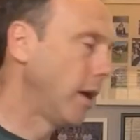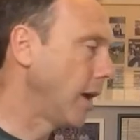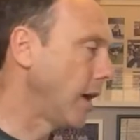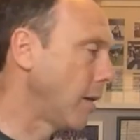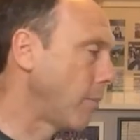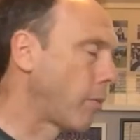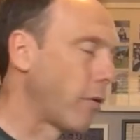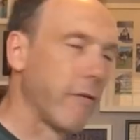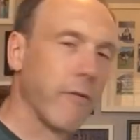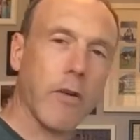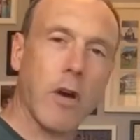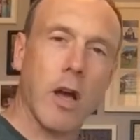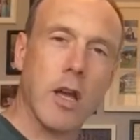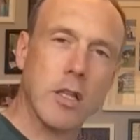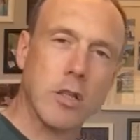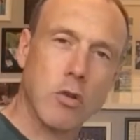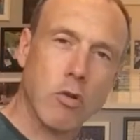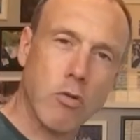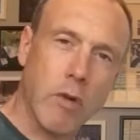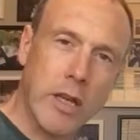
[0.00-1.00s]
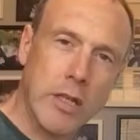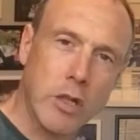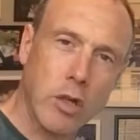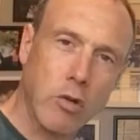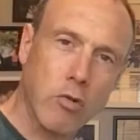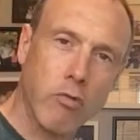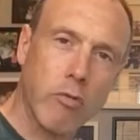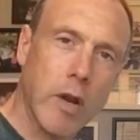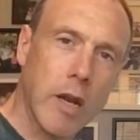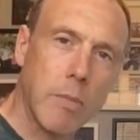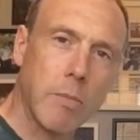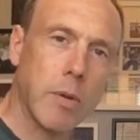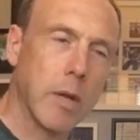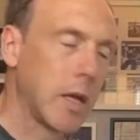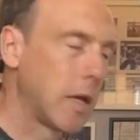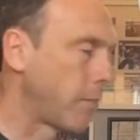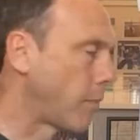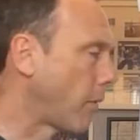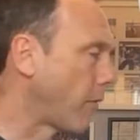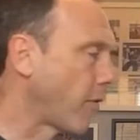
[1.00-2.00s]
It provides greater grip,
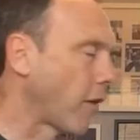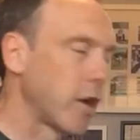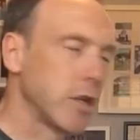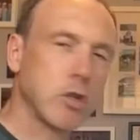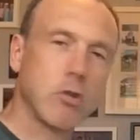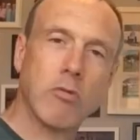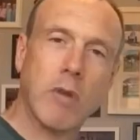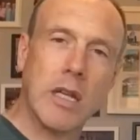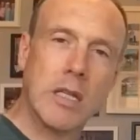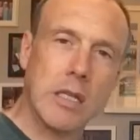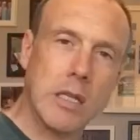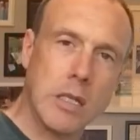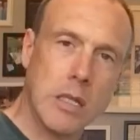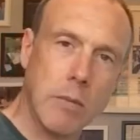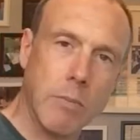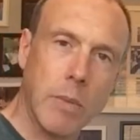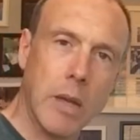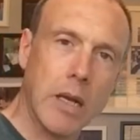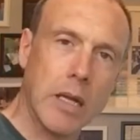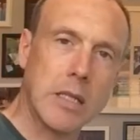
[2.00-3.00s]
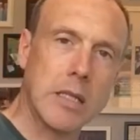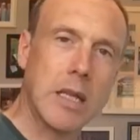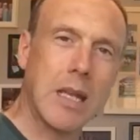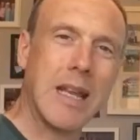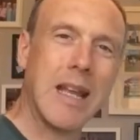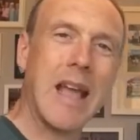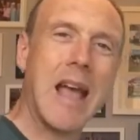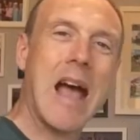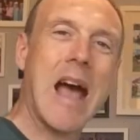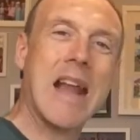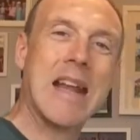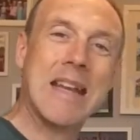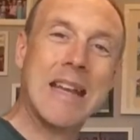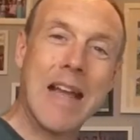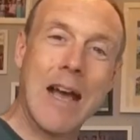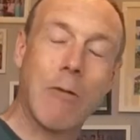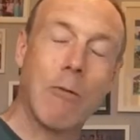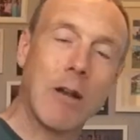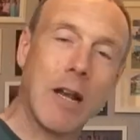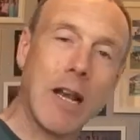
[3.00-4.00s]
it provides greater stability, and
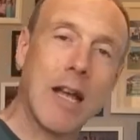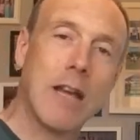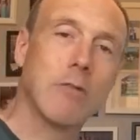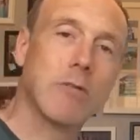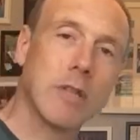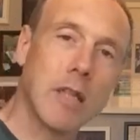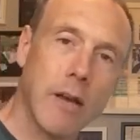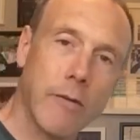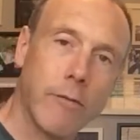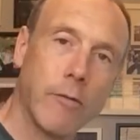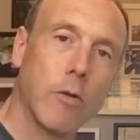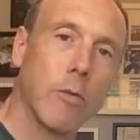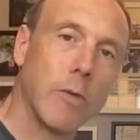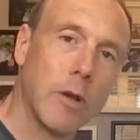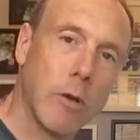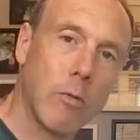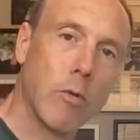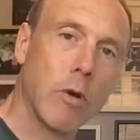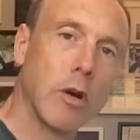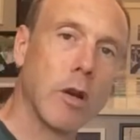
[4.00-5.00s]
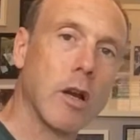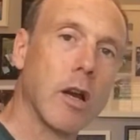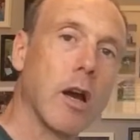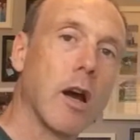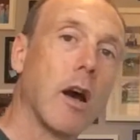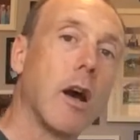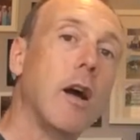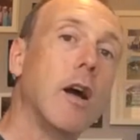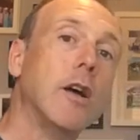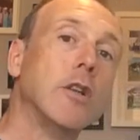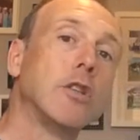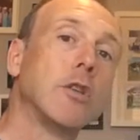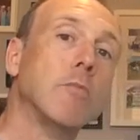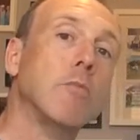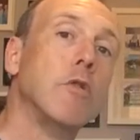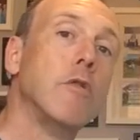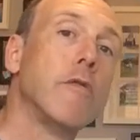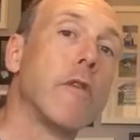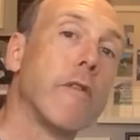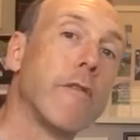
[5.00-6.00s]
now allows that Formula One car to
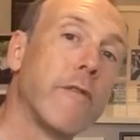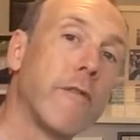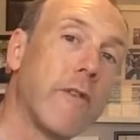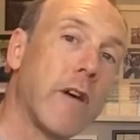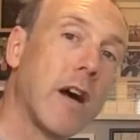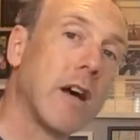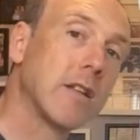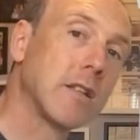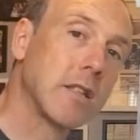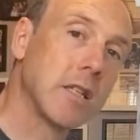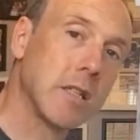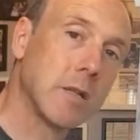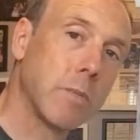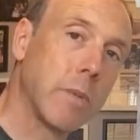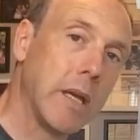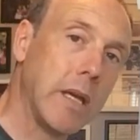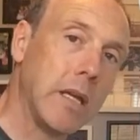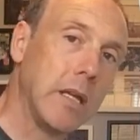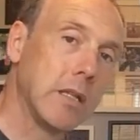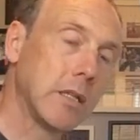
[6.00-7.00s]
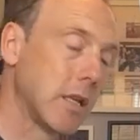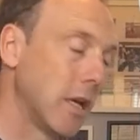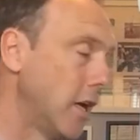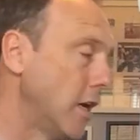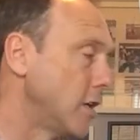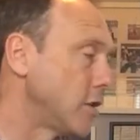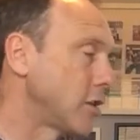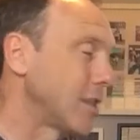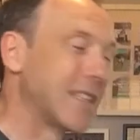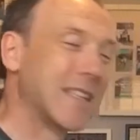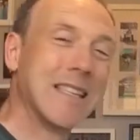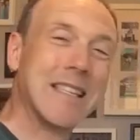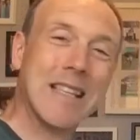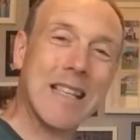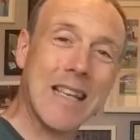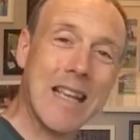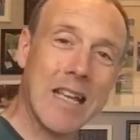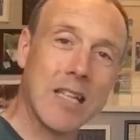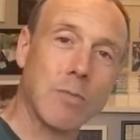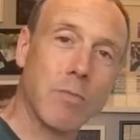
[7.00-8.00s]
move at faster speeds. So there's
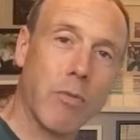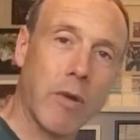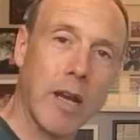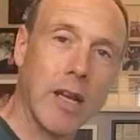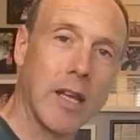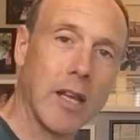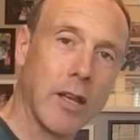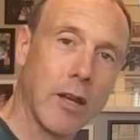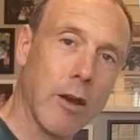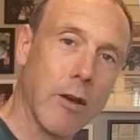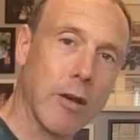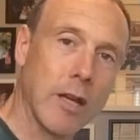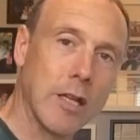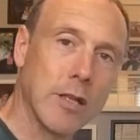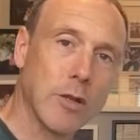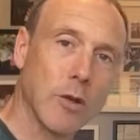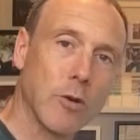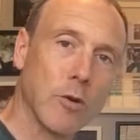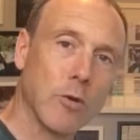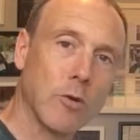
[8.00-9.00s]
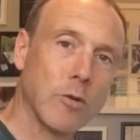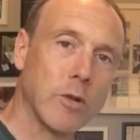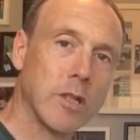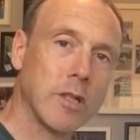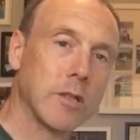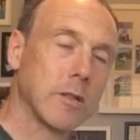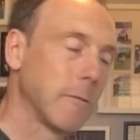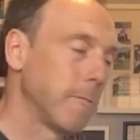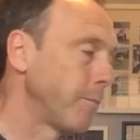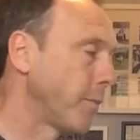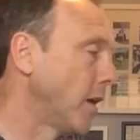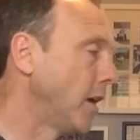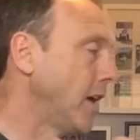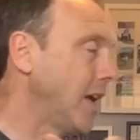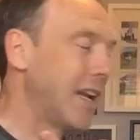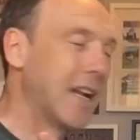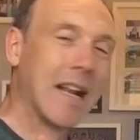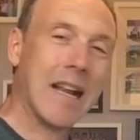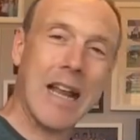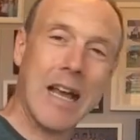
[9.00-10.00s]
less braking going into corners,
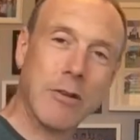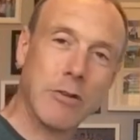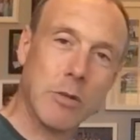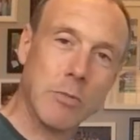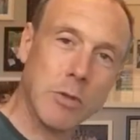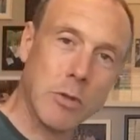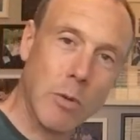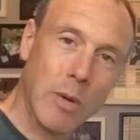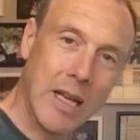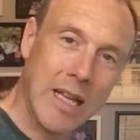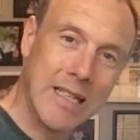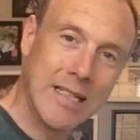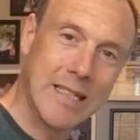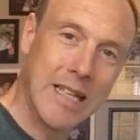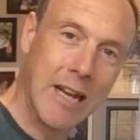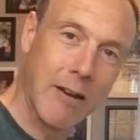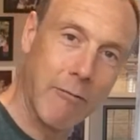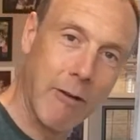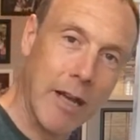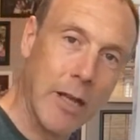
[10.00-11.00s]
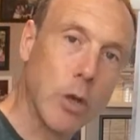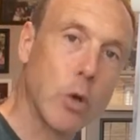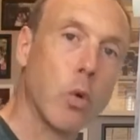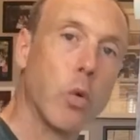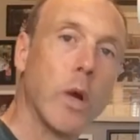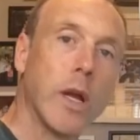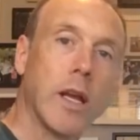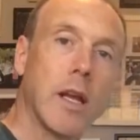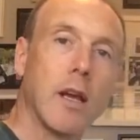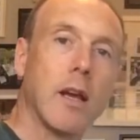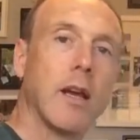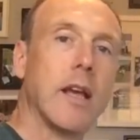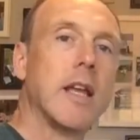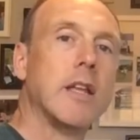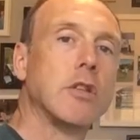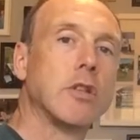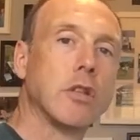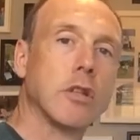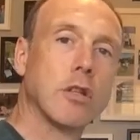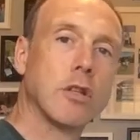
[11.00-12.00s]
it allows them to accelerate quicker
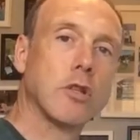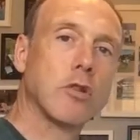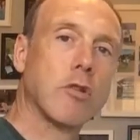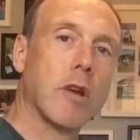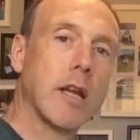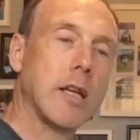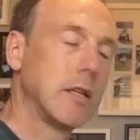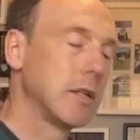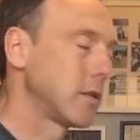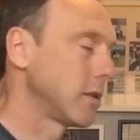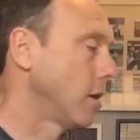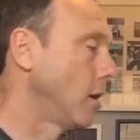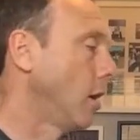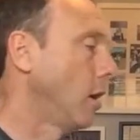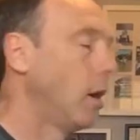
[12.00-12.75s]
into the straights,